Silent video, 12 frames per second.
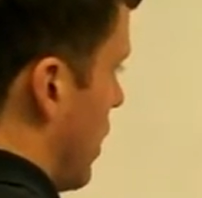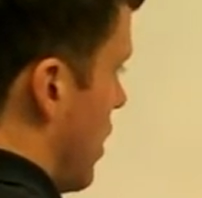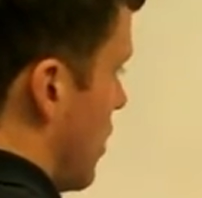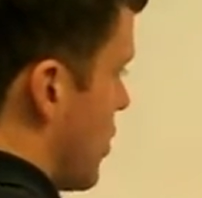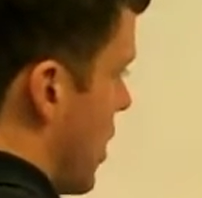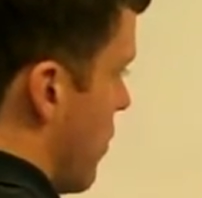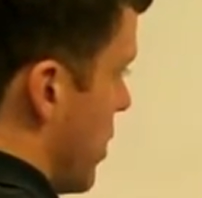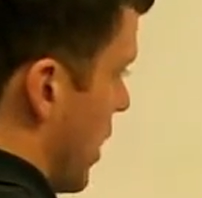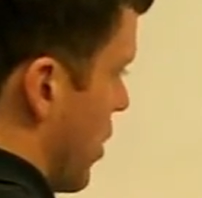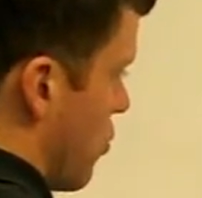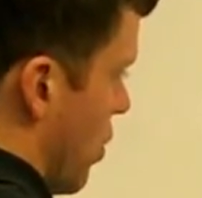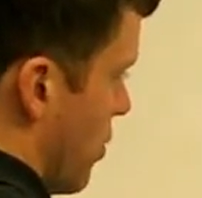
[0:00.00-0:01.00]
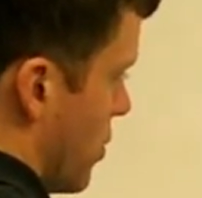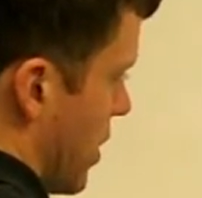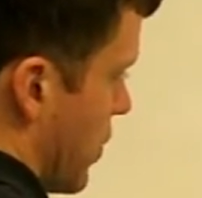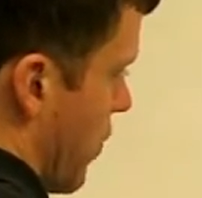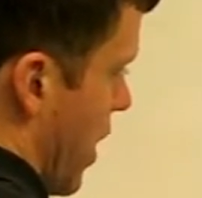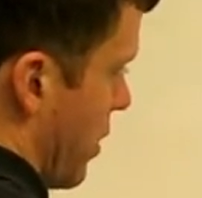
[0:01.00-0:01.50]
7 electrons in
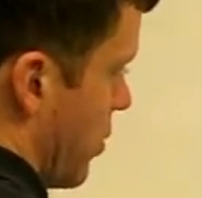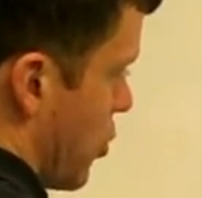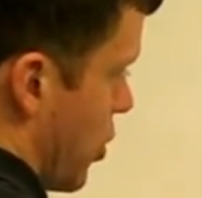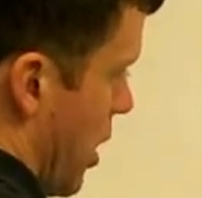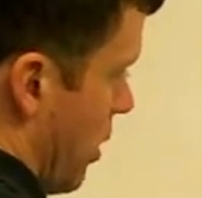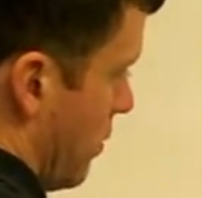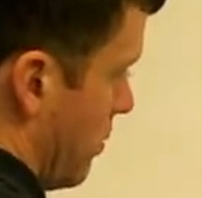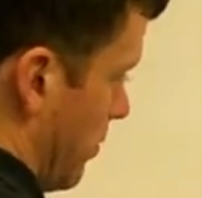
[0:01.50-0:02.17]
its valence shell,